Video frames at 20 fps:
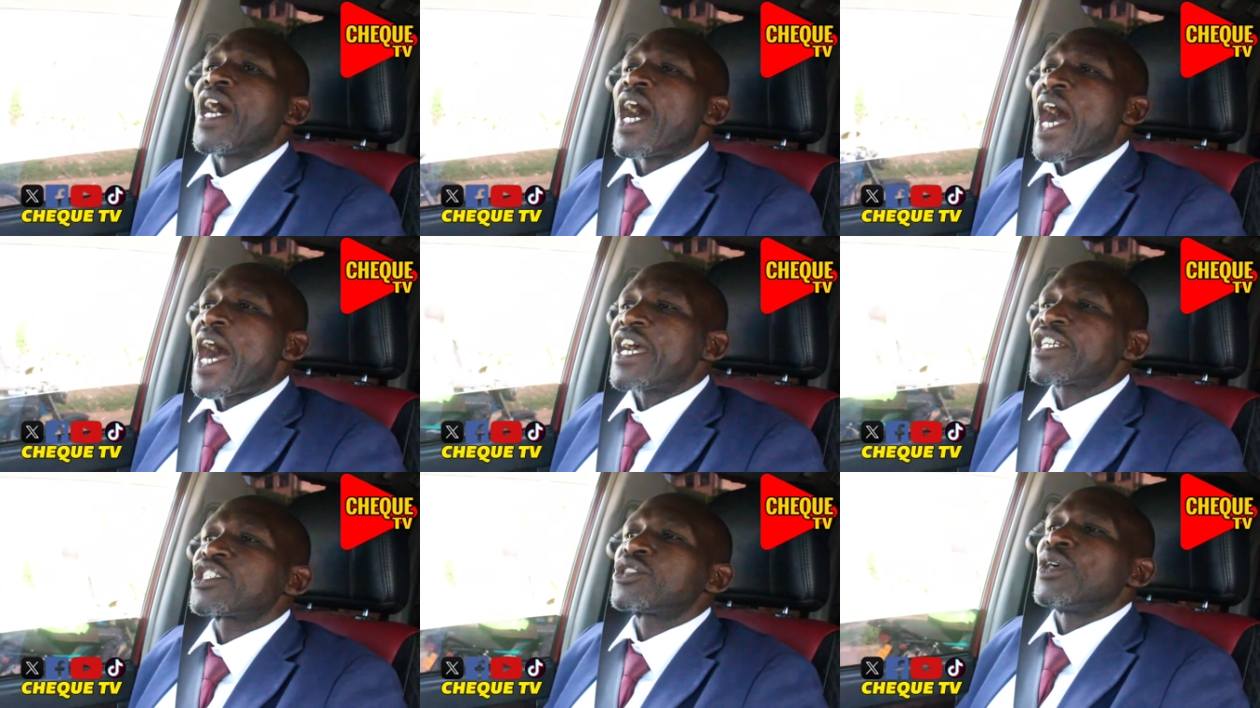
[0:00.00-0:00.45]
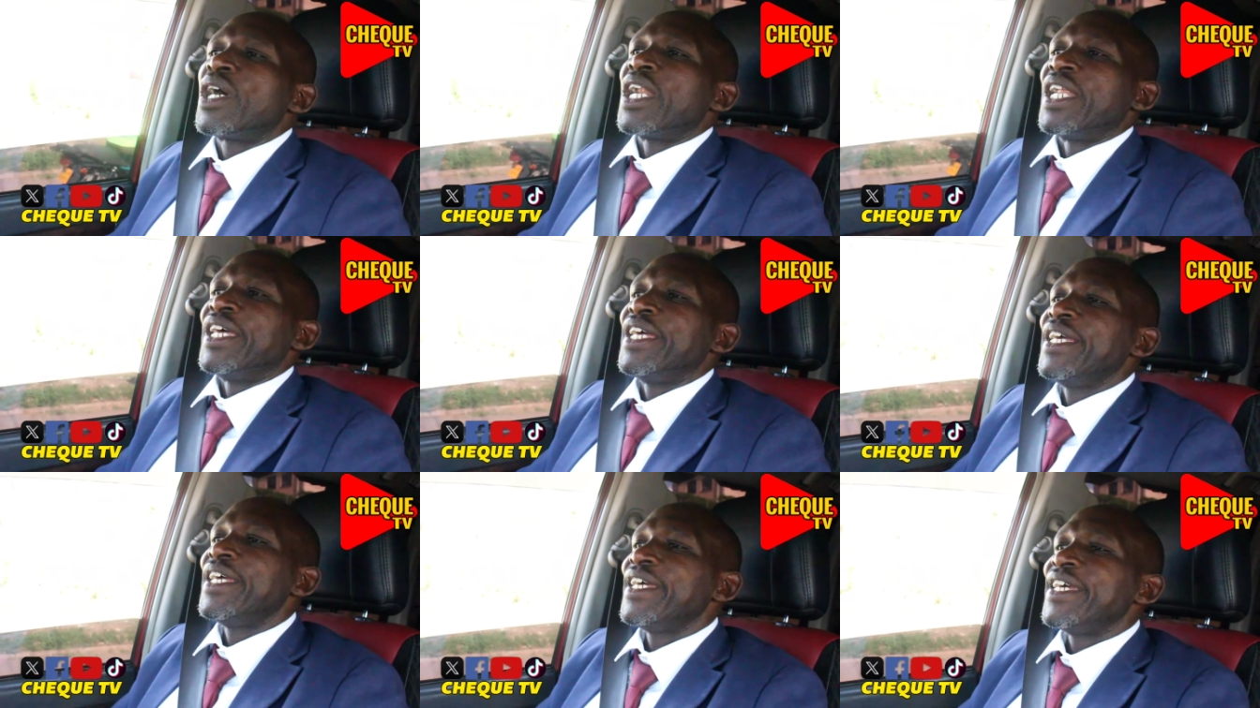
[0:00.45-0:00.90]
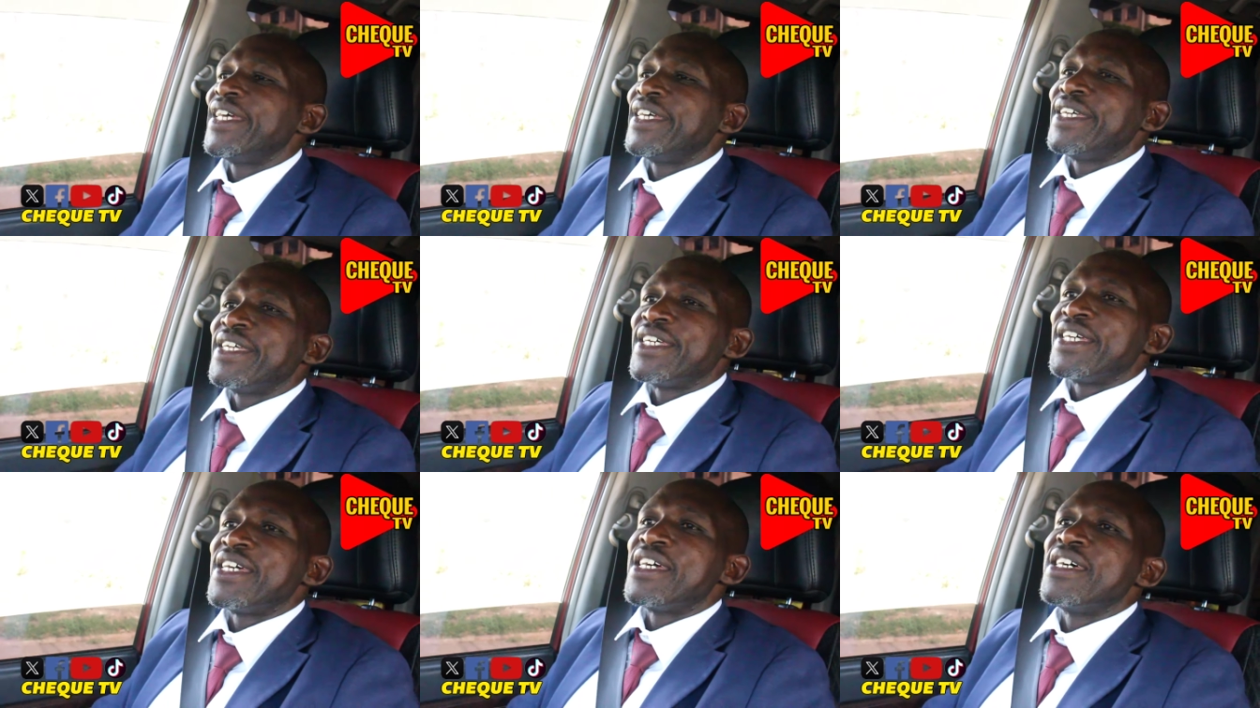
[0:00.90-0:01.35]
actually,
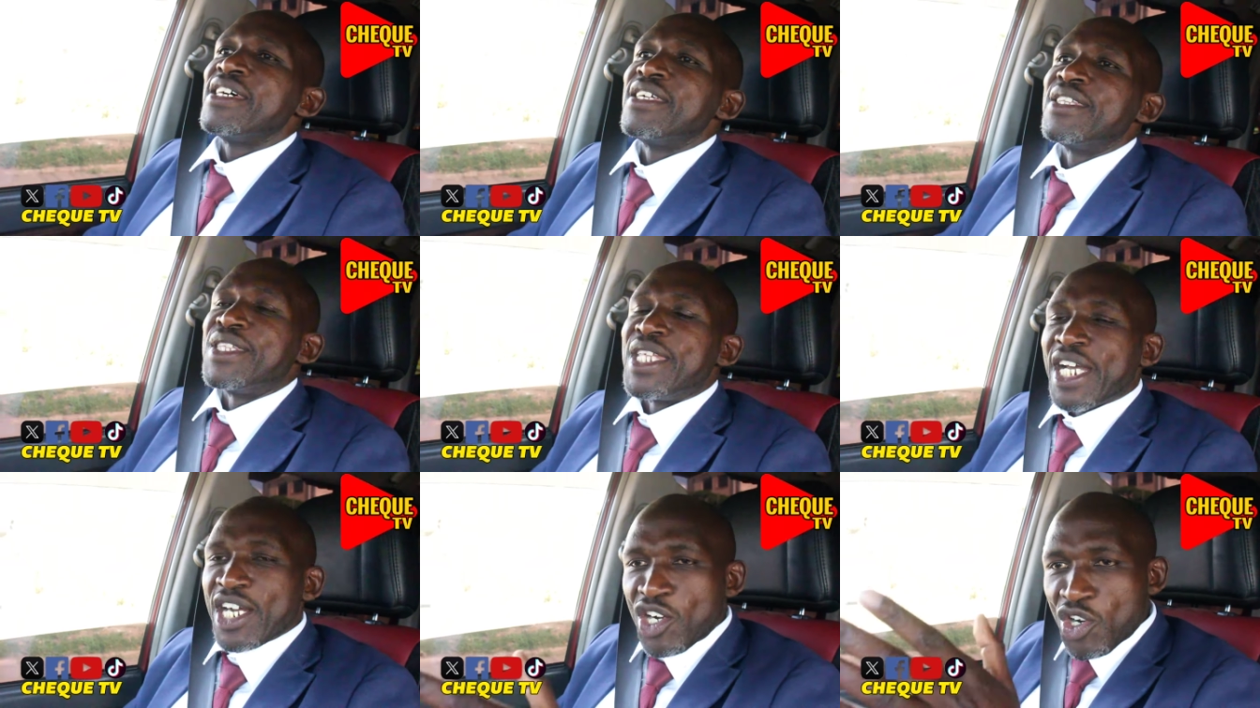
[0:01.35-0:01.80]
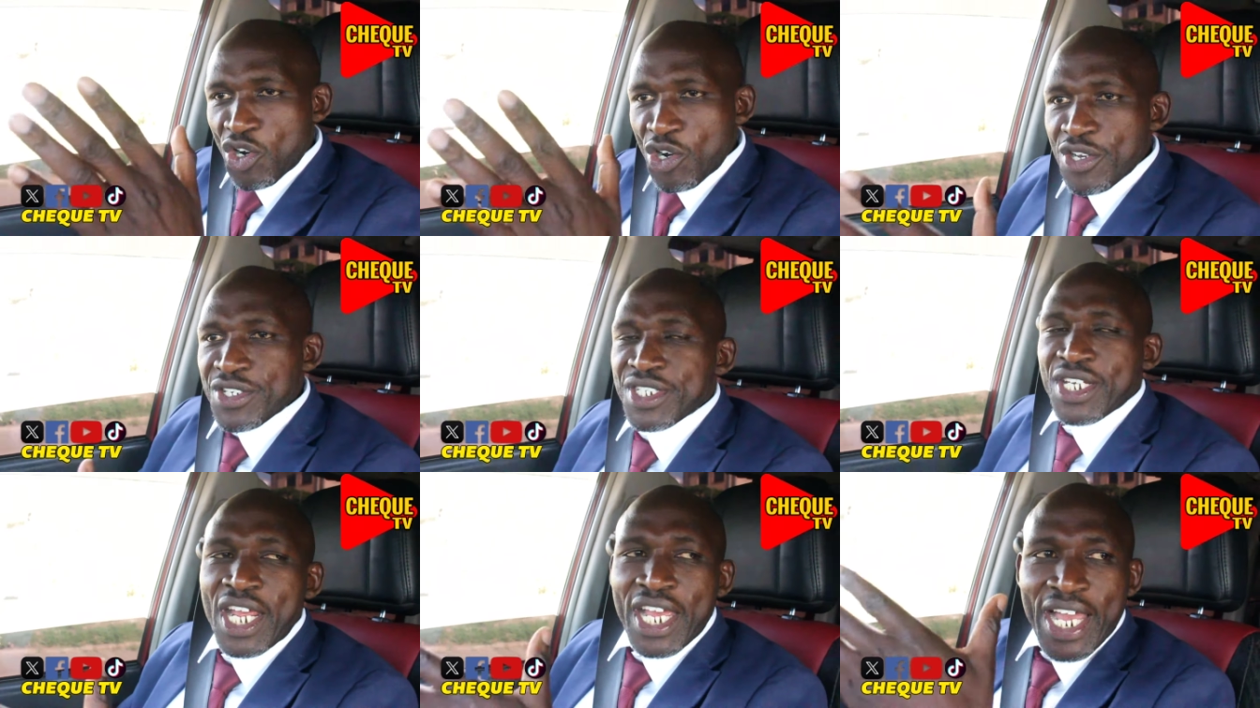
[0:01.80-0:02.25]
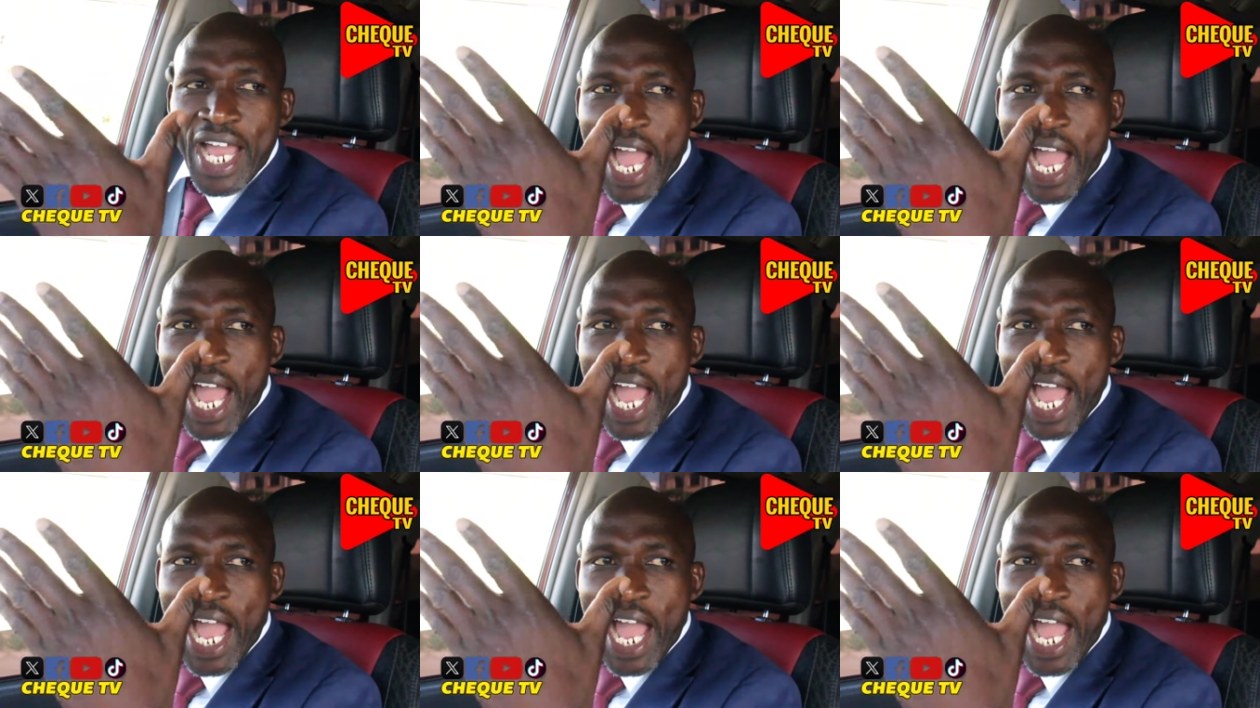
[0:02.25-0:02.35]
the court